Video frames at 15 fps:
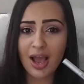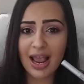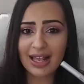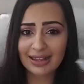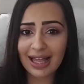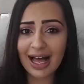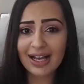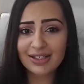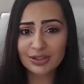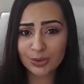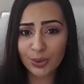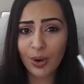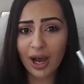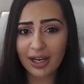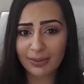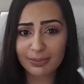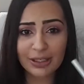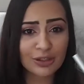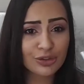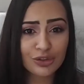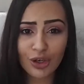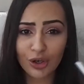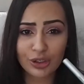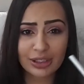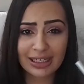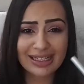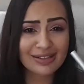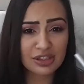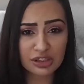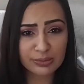It lasts quite a bit because you only
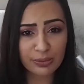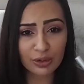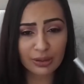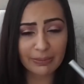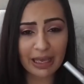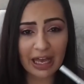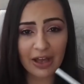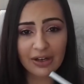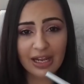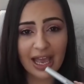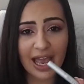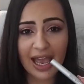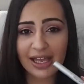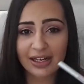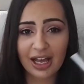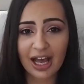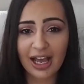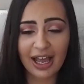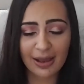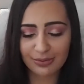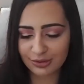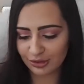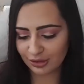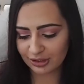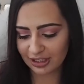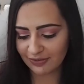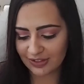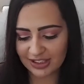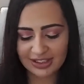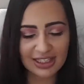need a small amount, and I absolutely
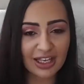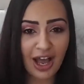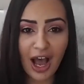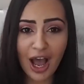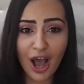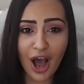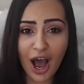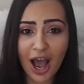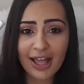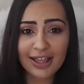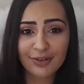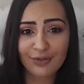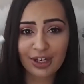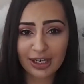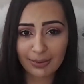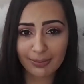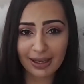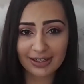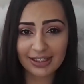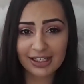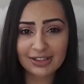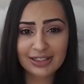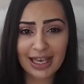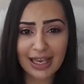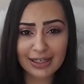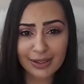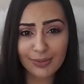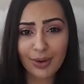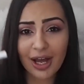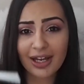love this thing. I highly recommend it to
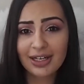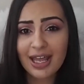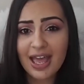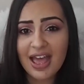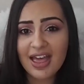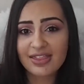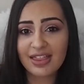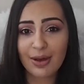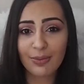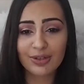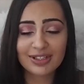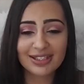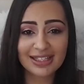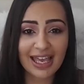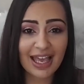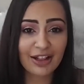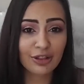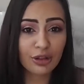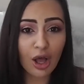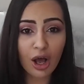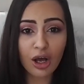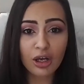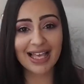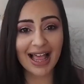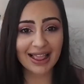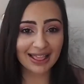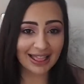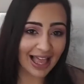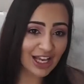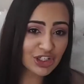anyone that wants to get long
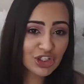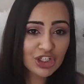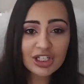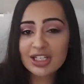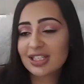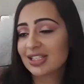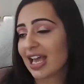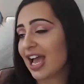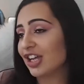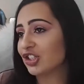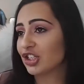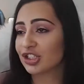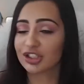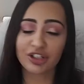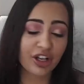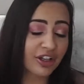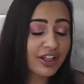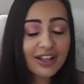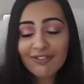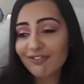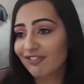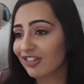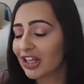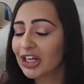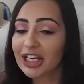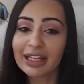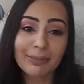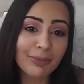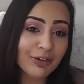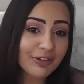lashes and just, you know, you can
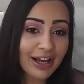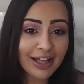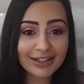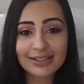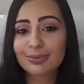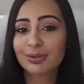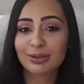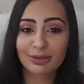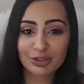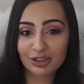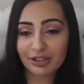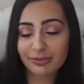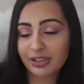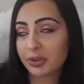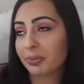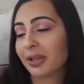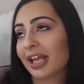flutter them around. That's pretty much what I've been doing.